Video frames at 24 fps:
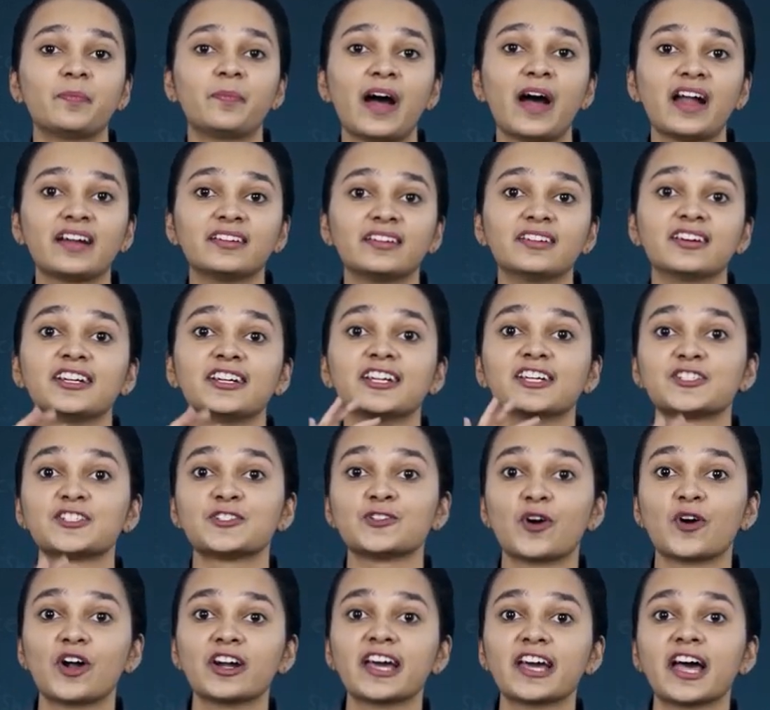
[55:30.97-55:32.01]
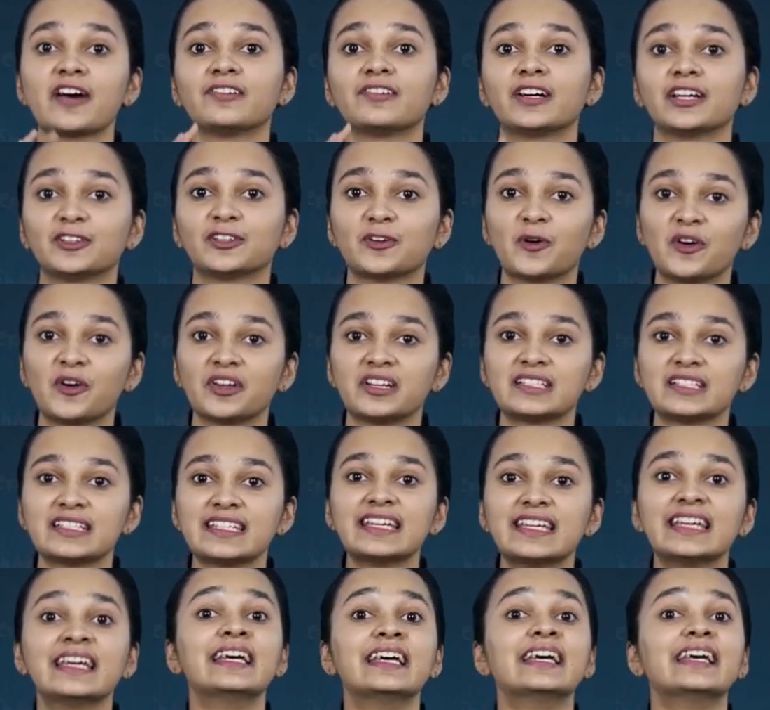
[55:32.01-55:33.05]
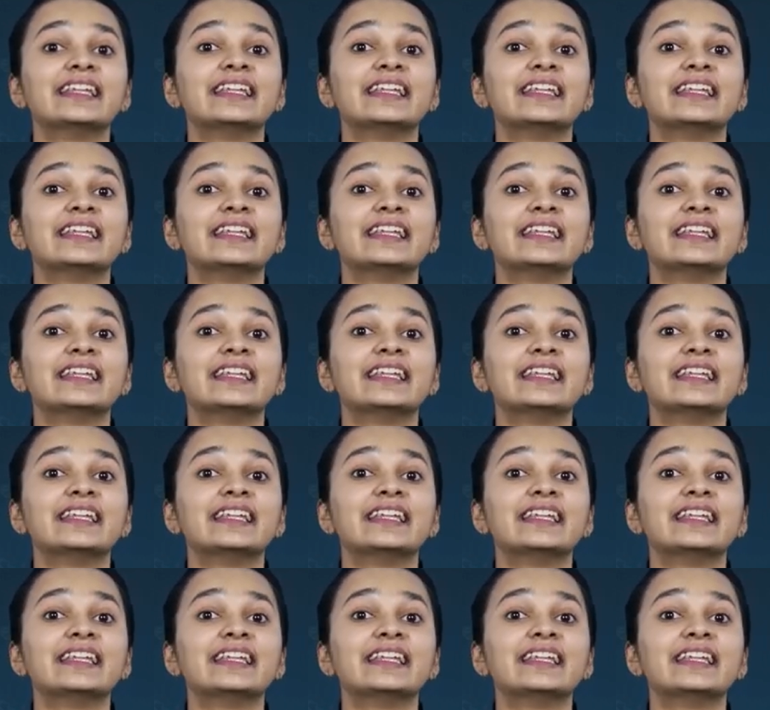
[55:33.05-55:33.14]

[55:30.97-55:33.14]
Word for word: partner does not have authority